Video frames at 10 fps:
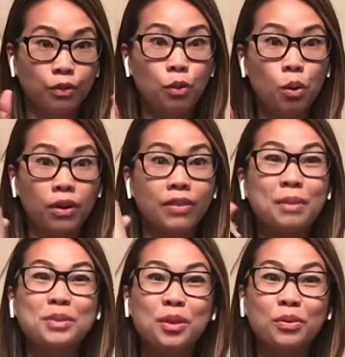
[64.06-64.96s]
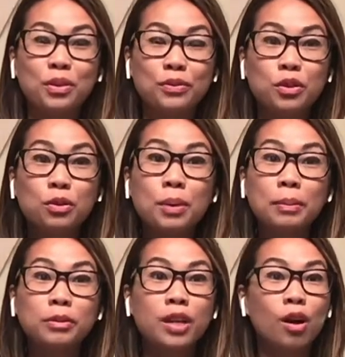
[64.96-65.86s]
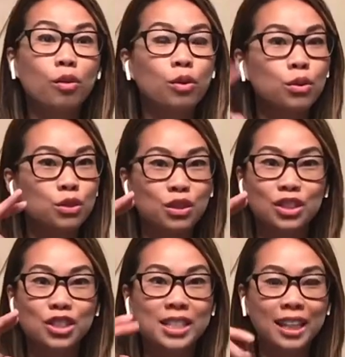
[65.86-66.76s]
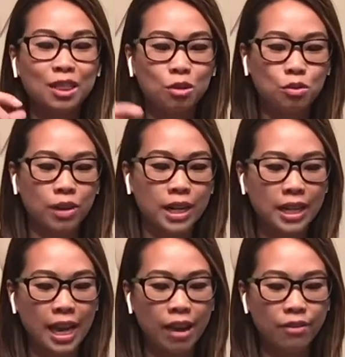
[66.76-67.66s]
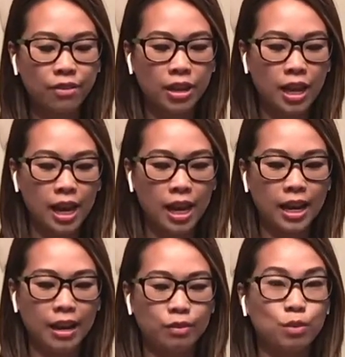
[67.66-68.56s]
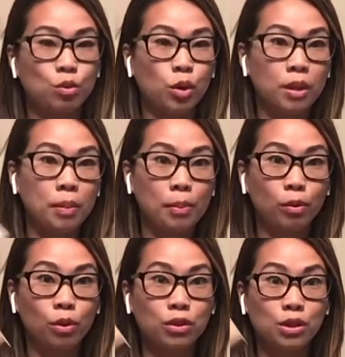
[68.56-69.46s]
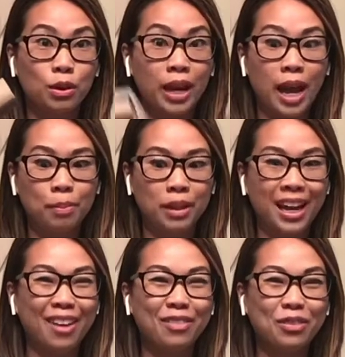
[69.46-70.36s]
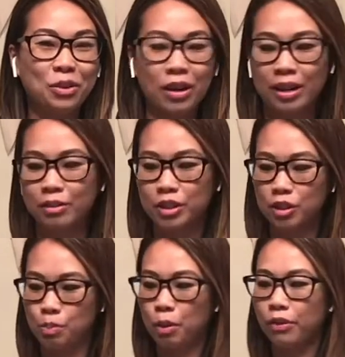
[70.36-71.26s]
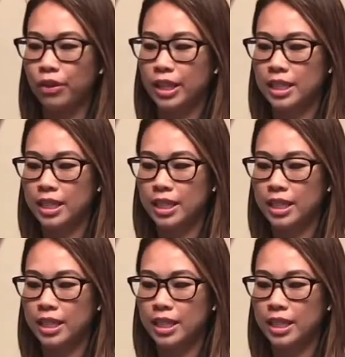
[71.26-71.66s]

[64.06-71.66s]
4 of them. So if you have 2 paper towel rolls, you could just cut those right in half. I have some toilet paper rolls, so I happen to have 4, which is perfect.